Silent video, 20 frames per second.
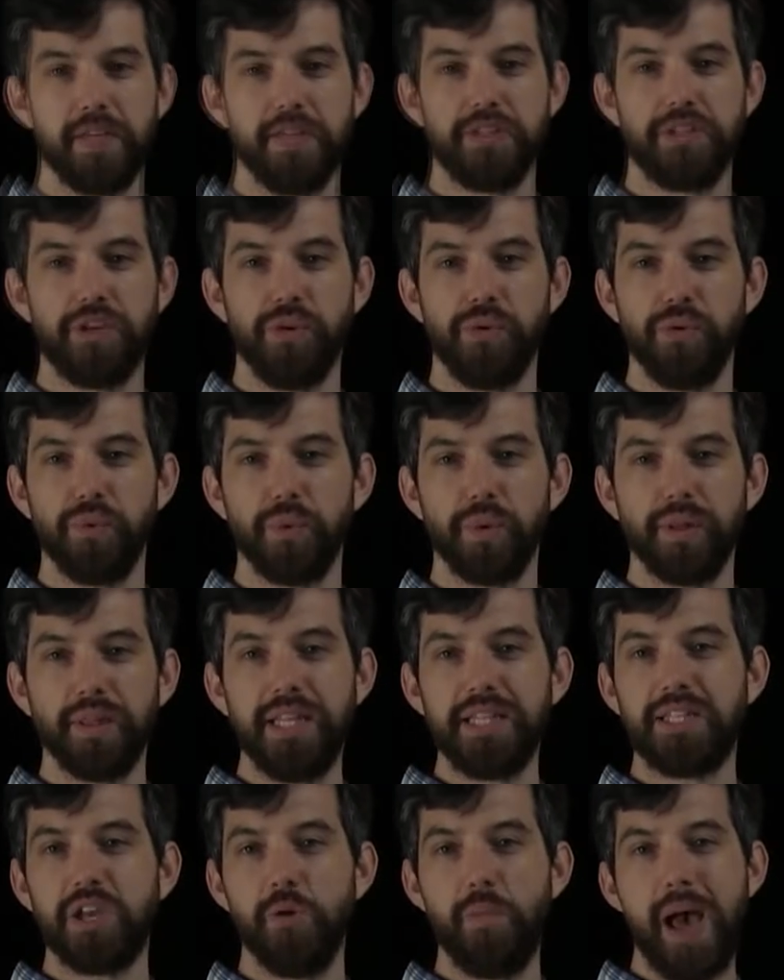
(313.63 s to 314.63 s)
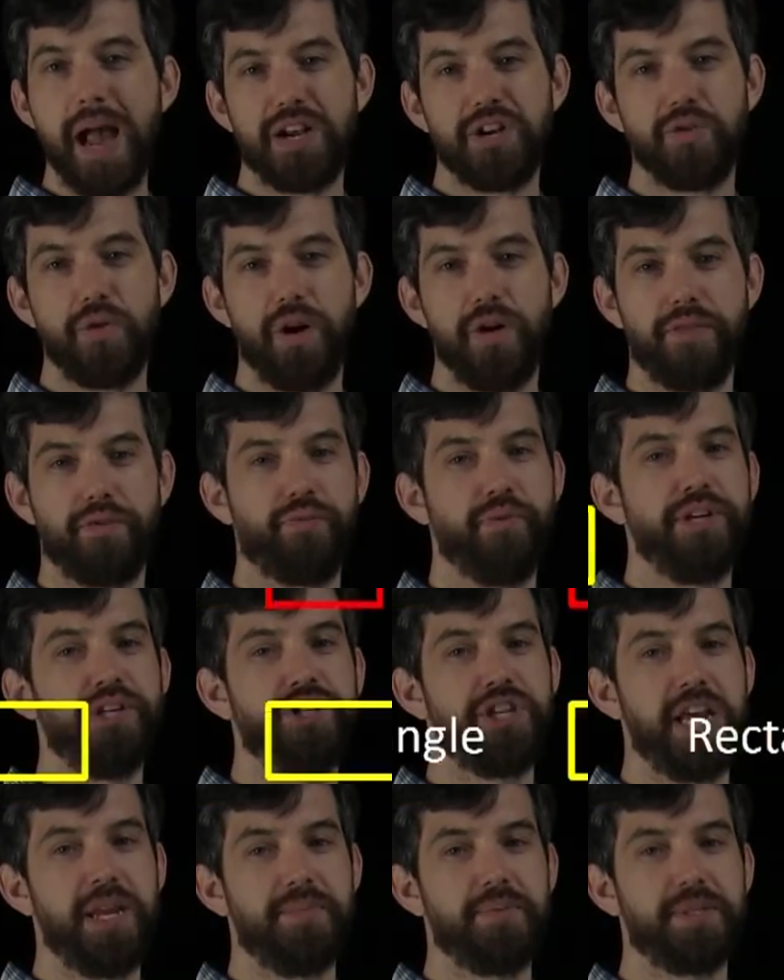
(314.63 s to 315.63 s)
So let's go back to our three
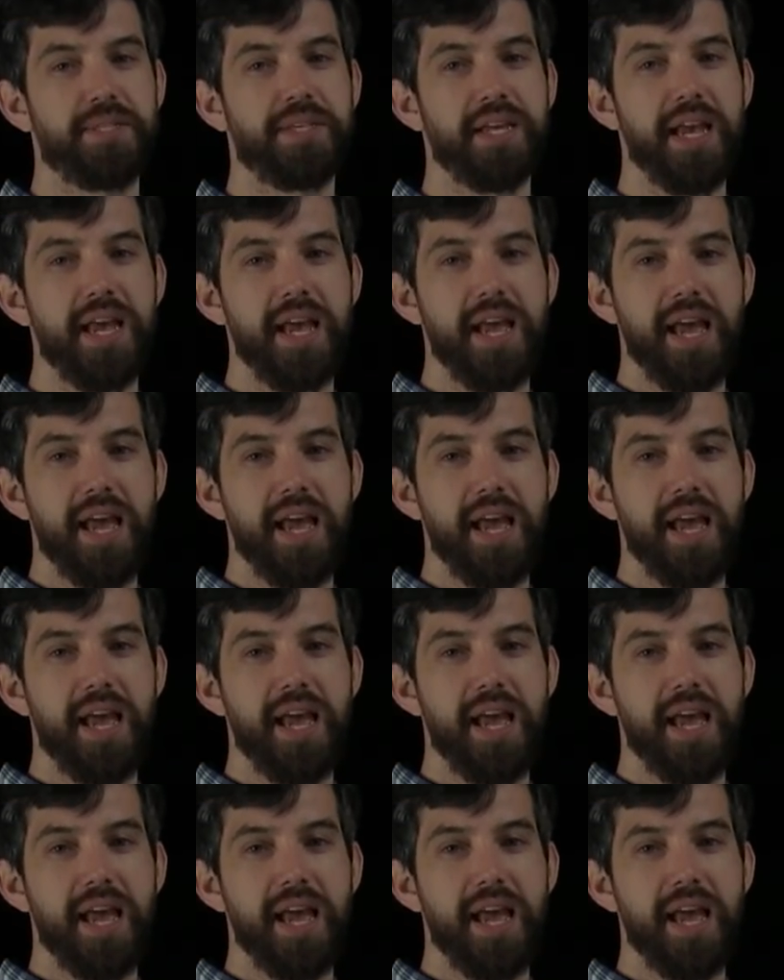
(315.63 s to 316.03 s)
shapes.